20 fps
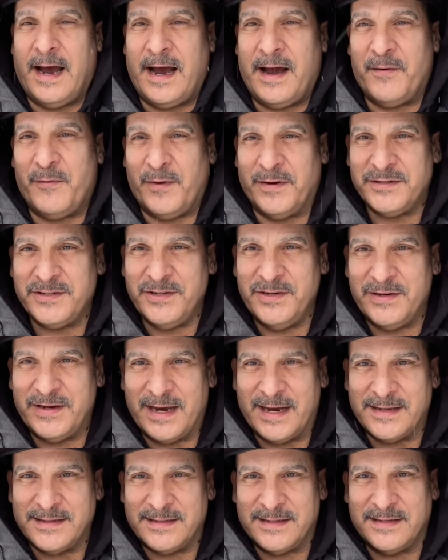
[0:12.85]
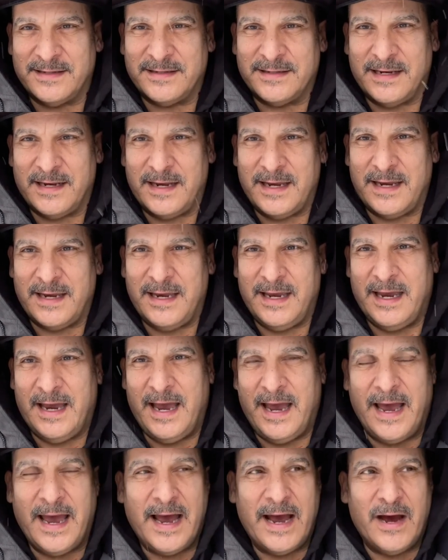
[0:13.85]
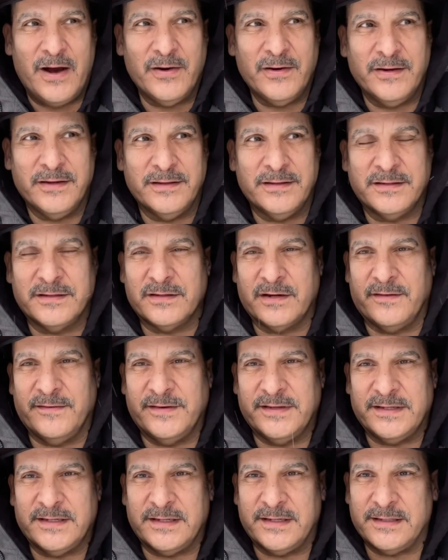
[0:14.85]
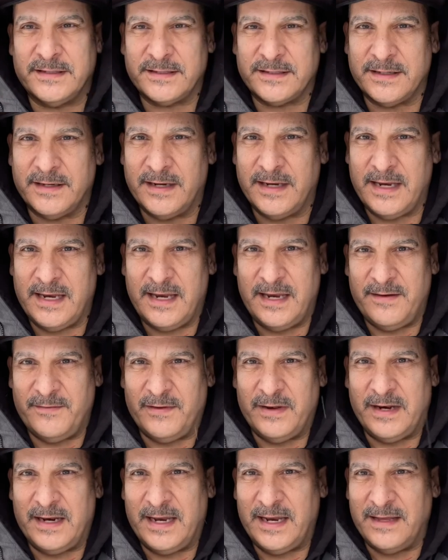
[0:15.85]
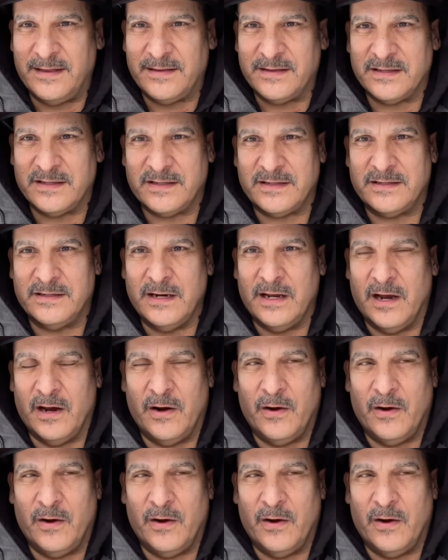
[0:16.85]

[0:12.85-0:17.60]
I want you guys to see how good the service is even in the snow.